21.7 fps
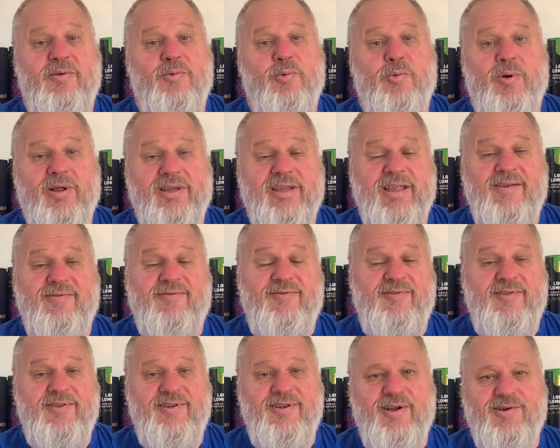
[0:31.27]
What I've
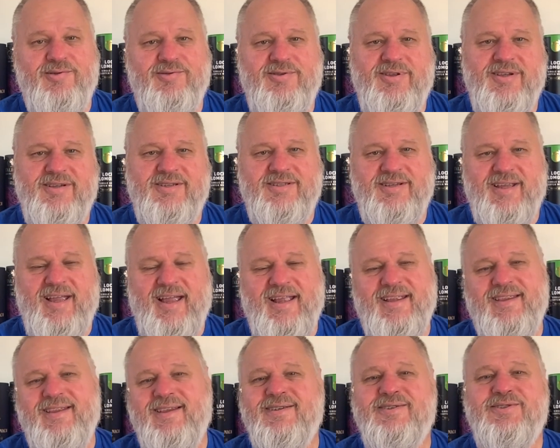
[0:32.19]
noticed
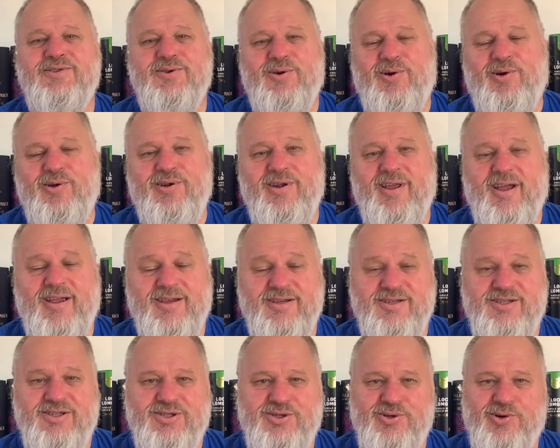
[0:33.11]
at this online
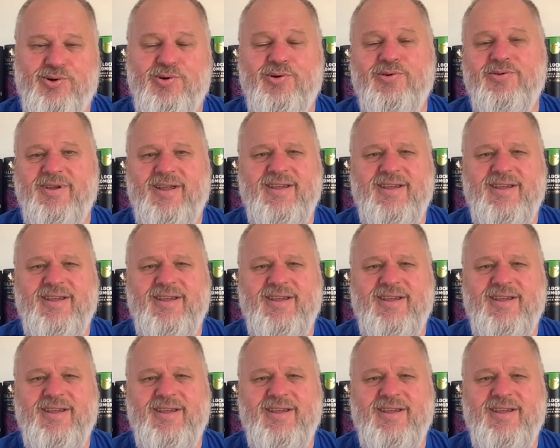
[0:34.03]
store,